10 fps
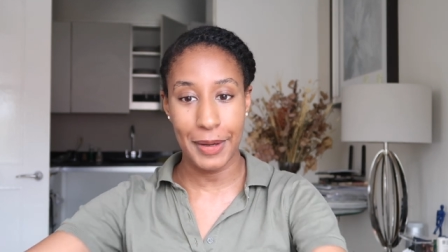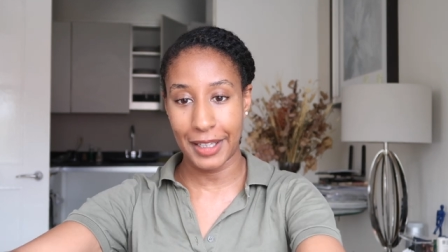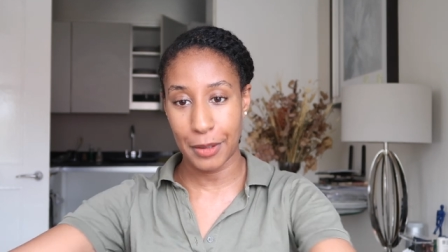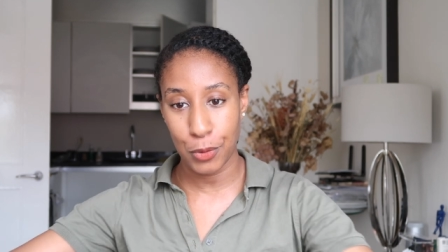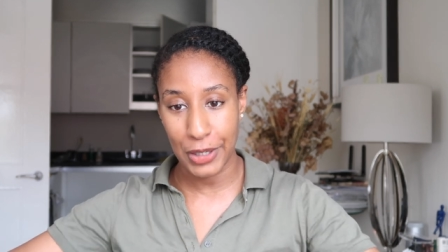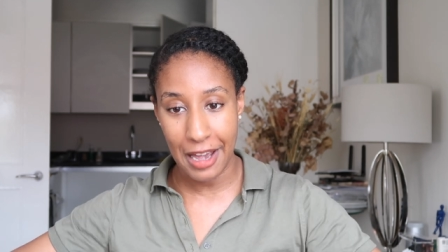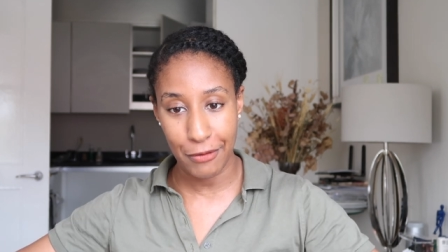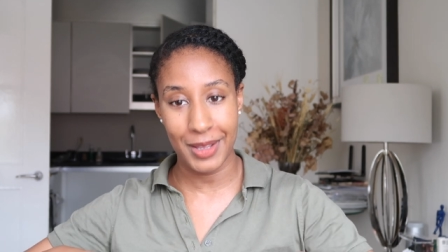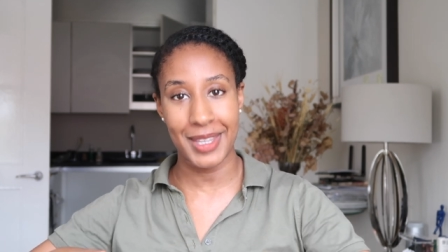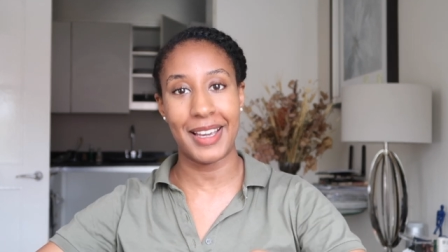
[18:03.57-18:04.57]
but like pull
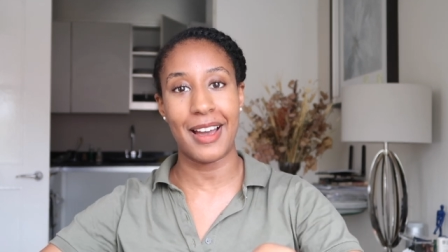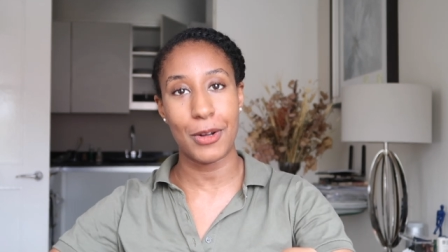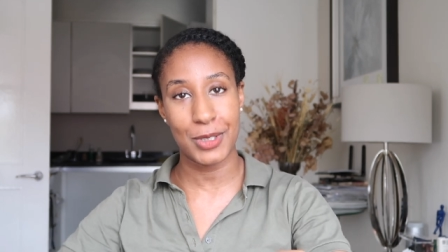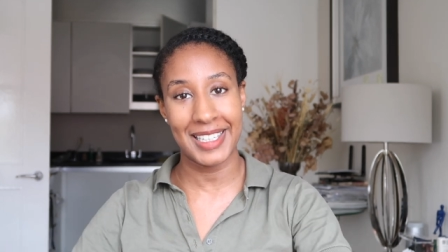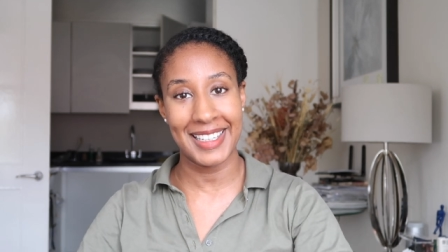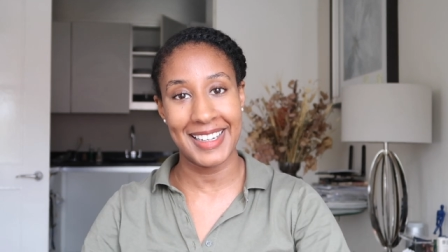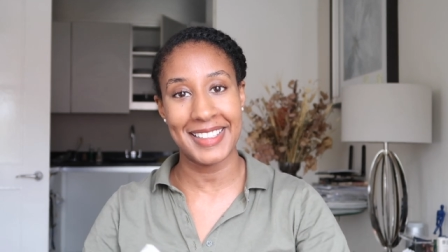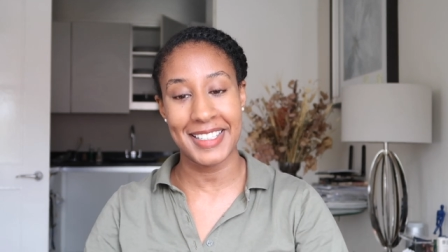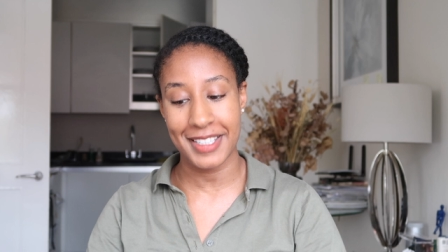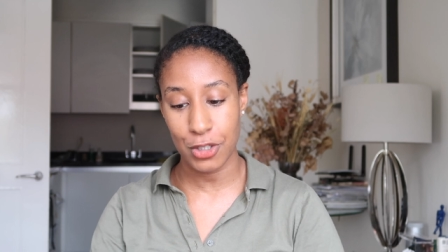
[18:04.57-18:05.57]
everything out, clean
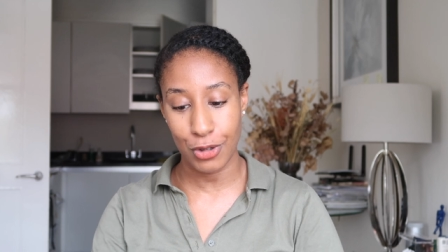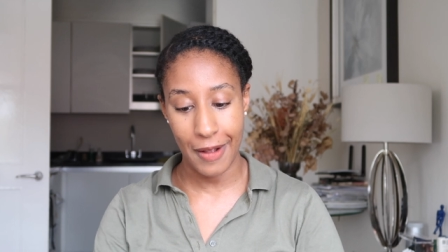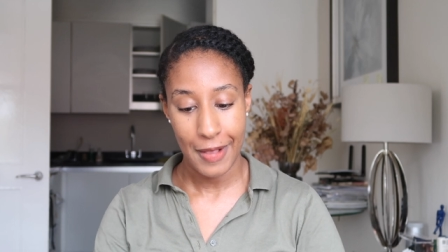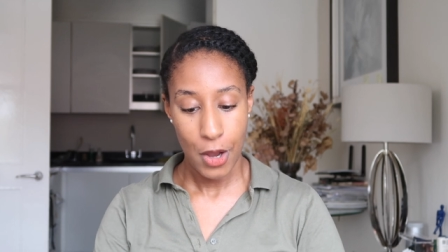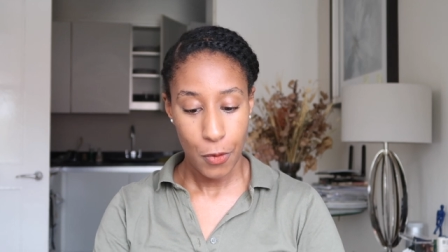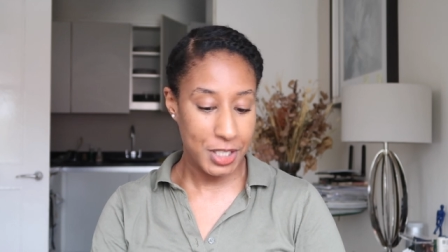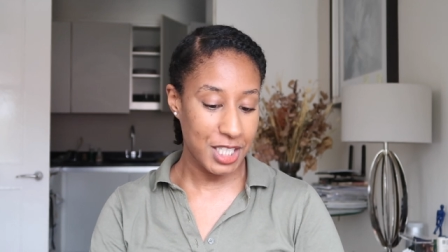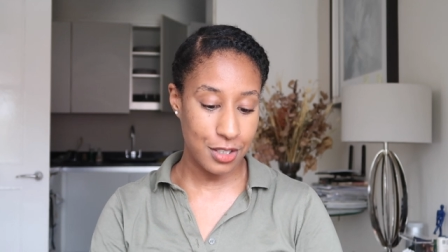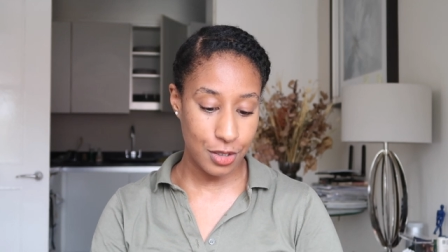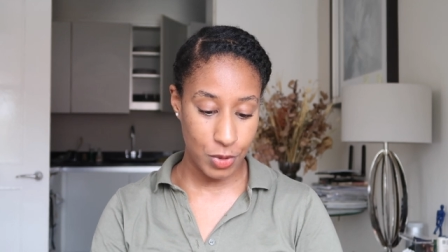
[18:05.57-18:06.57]
it, etc.,
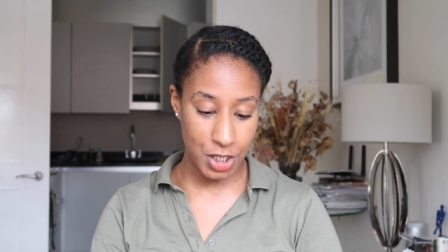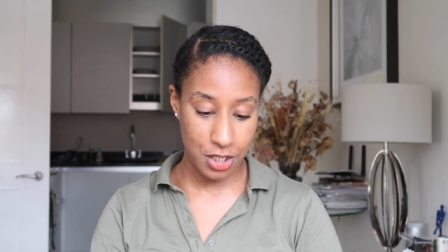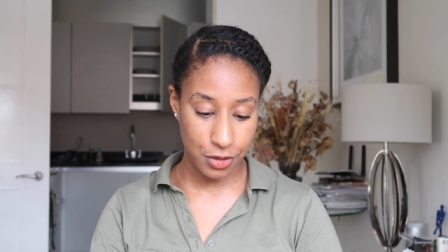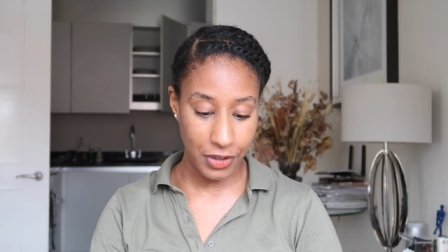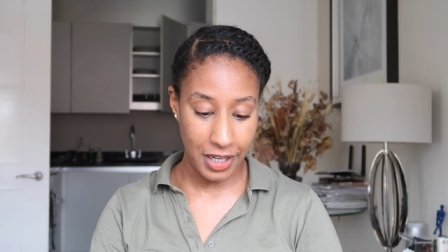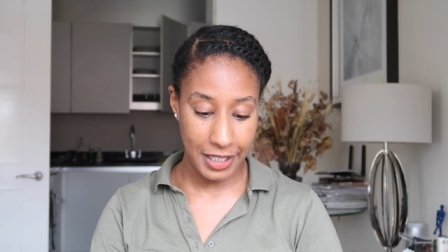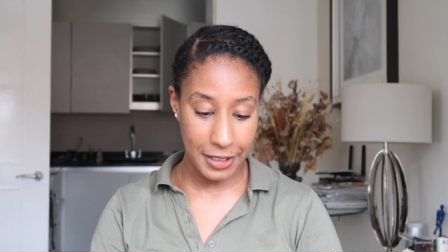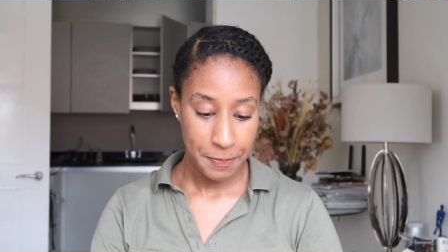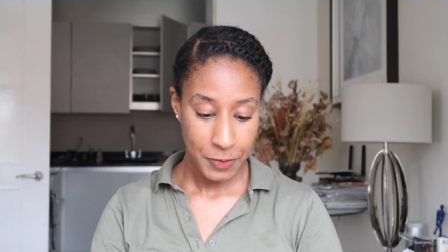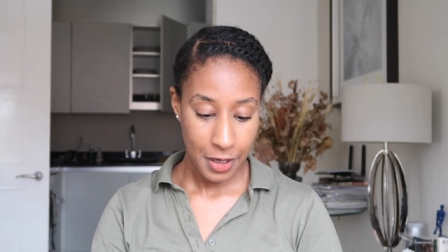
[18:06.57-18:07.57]
which is fine.